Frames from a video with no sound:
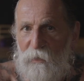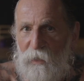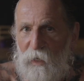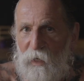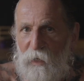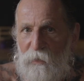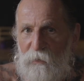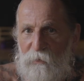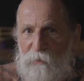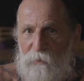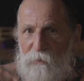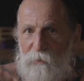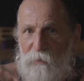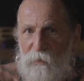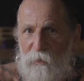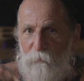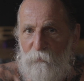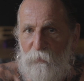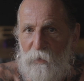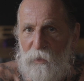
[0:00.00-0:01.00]

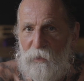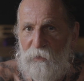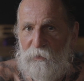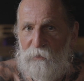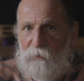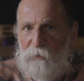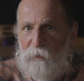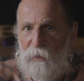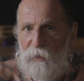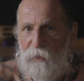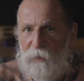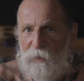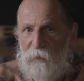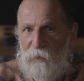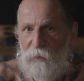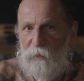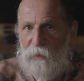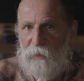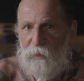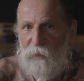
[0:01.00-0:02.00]
nice it's
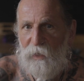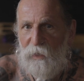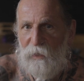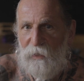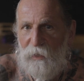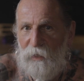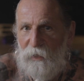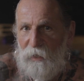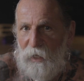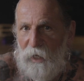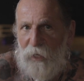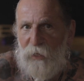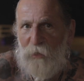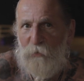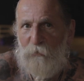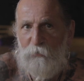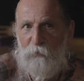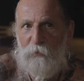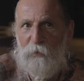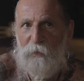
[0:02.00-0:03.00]
uh, like a
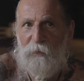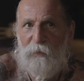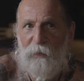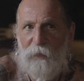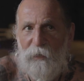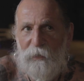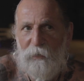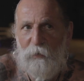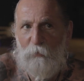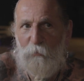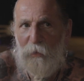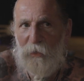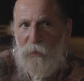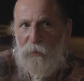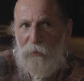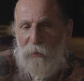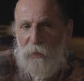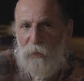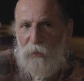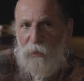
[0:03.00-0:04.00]
cave, a little
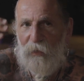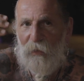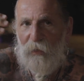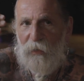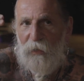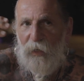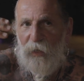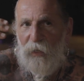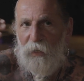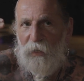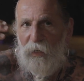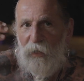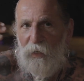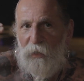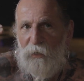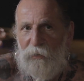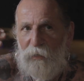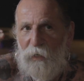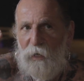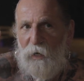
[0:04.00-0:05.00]
bit uh,
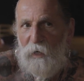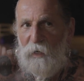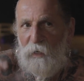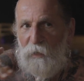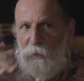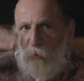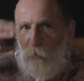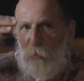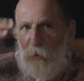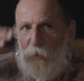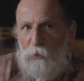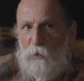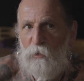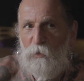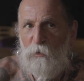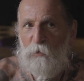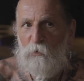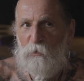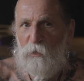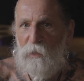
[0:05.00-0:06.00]
dark, but
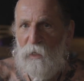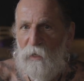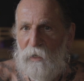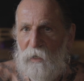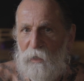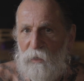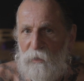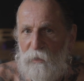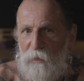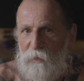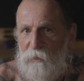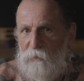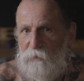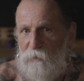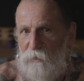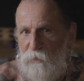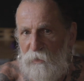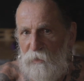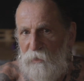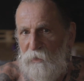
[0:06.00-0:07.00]
not too dark.
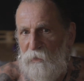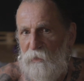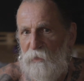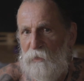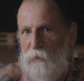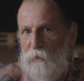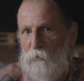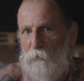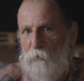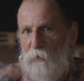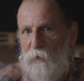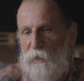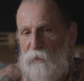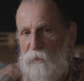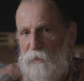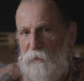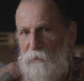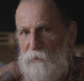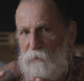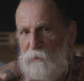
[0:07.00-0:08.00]
It's uh,
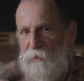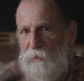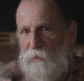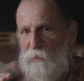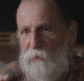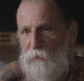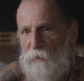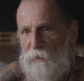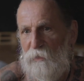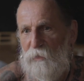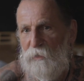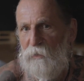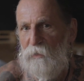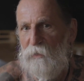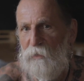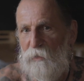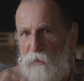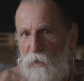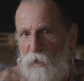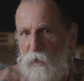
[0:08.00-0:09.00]
very
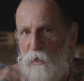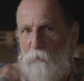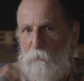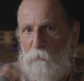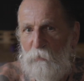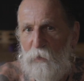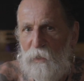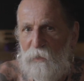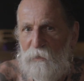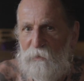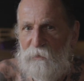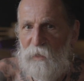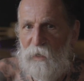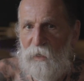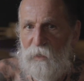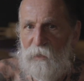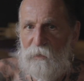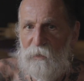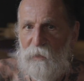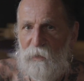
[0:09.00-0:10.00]
calm
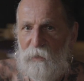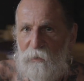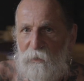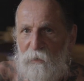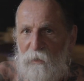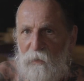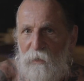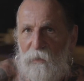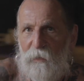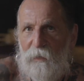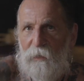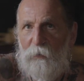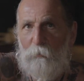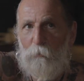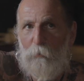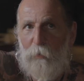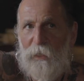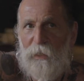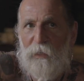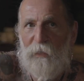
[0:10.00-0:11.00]
inside and uh,
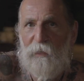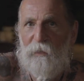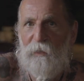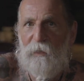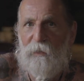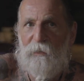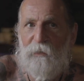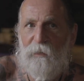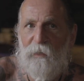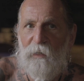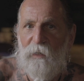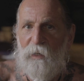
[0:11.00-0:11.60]
big and